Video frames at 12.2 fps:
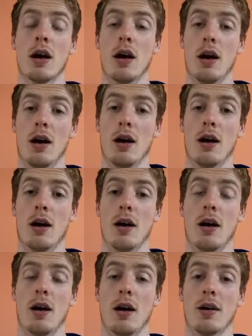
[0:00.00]

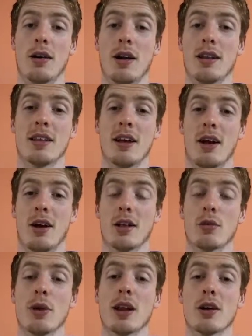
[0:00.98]
are not
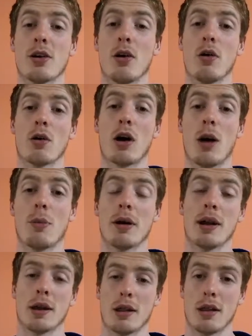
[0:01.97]
the way to go.
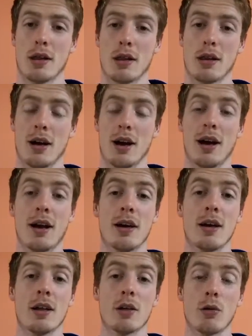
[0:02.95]
Compound exercises are.
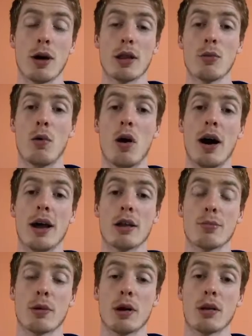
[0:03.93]
The reason why is
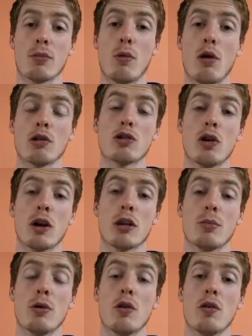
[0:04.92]
because more
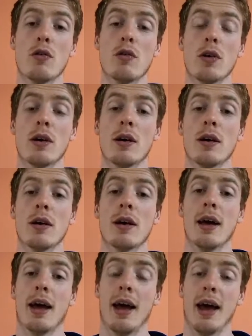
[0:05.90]
joints move,
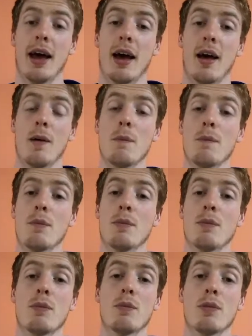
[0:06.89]
um,
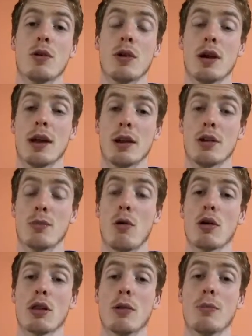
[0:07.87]

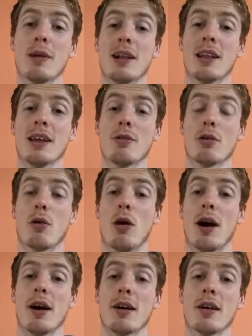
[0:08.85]
more stability
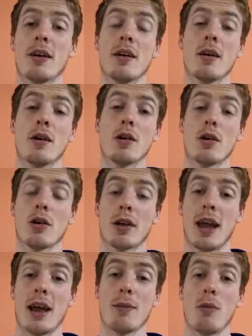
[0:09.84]
required. You're
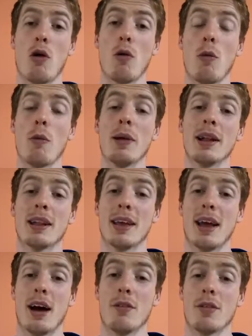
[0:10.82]
getting more
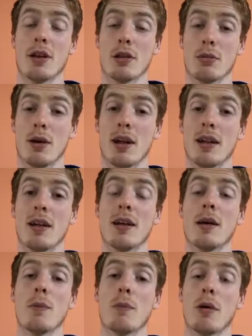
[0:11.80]
mobility out of it as well,
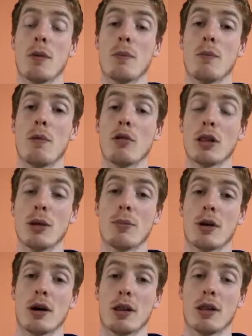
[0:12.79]
but mostly
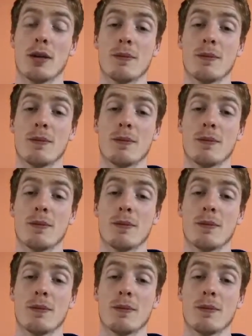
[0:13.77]
because